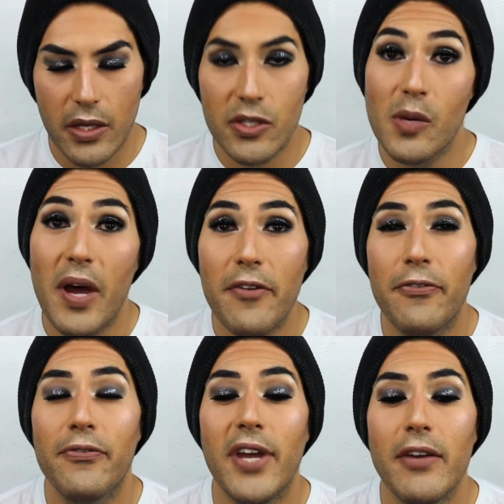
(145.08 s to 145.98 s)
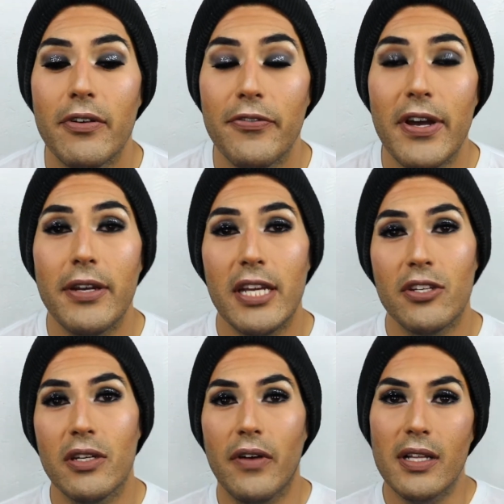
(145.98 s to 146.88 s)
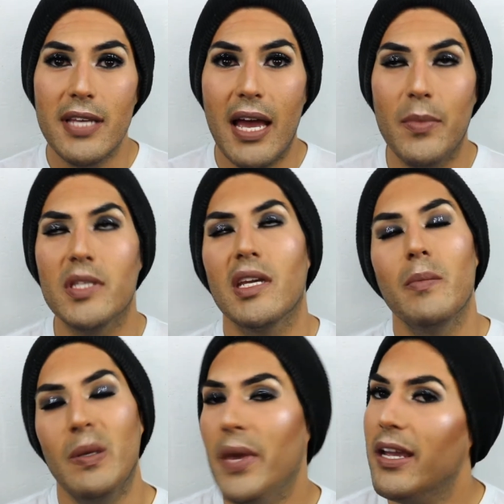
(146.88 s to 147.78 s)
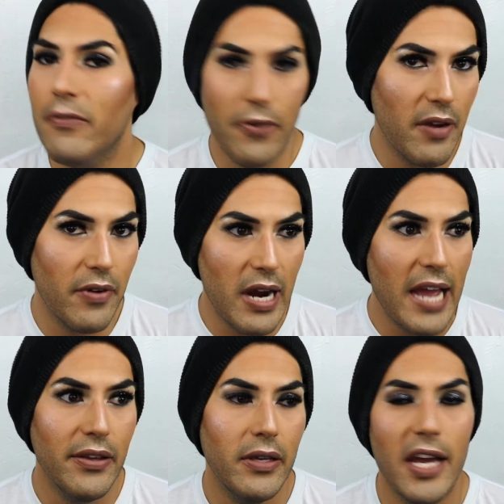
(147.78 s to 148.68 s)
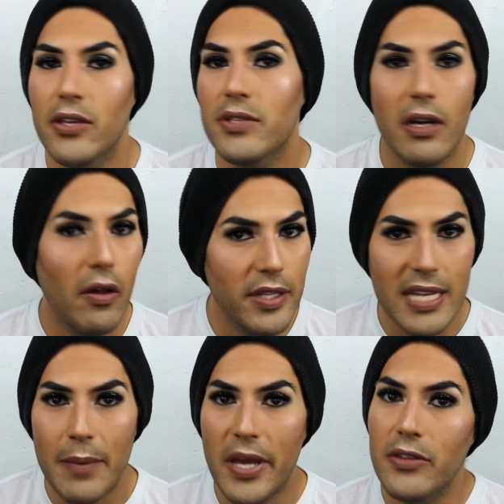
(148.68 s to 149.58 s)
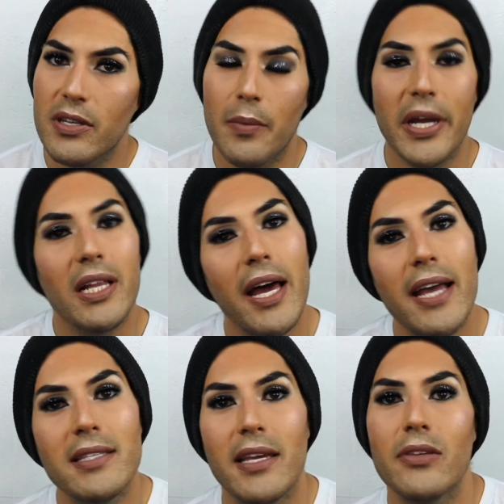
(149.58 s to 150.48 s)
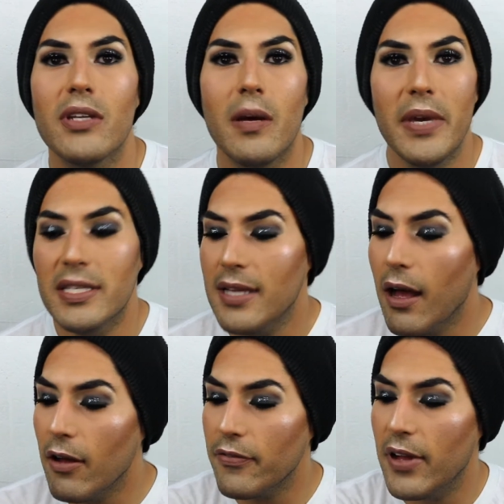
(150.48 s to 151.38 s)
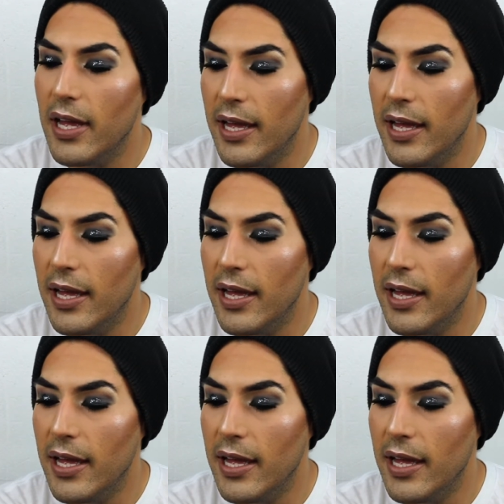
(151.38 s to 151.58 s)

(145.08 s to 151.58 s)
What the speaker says: So my favorite foundation of all time is gonna be Makeup Forever. I use it all the time. I use it on my clients. I use it on myself.